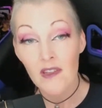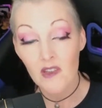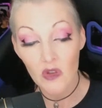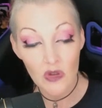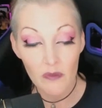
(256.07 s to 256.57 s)

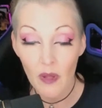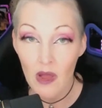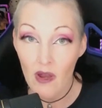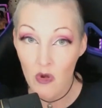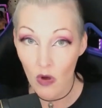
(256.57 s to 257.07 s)
So you can play
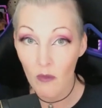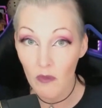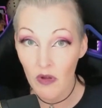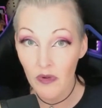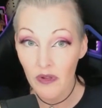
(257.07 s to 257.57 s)
on
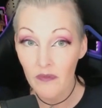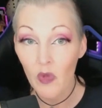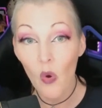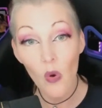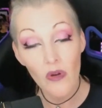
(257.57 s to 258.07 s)
normal mode,
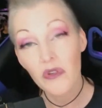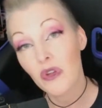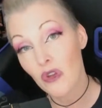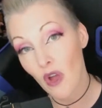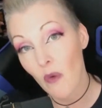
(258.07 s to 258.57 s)
or you
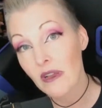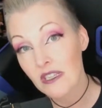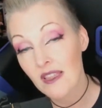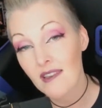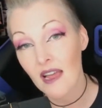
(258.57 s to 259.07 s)
can go
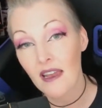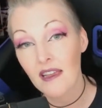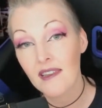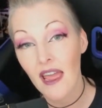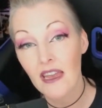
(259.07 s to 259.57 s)
into the
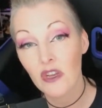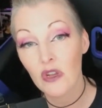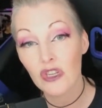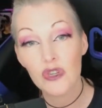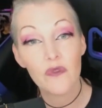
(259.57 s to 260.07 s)
settings and
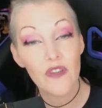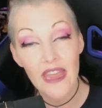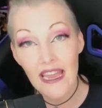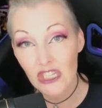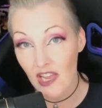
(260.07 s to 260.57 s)
you can do
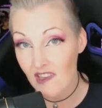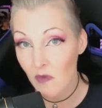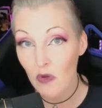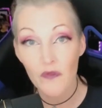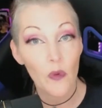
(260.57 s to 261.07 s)
VHS
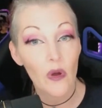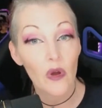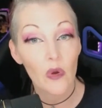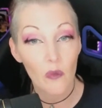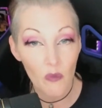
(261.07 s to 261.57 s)
mode for a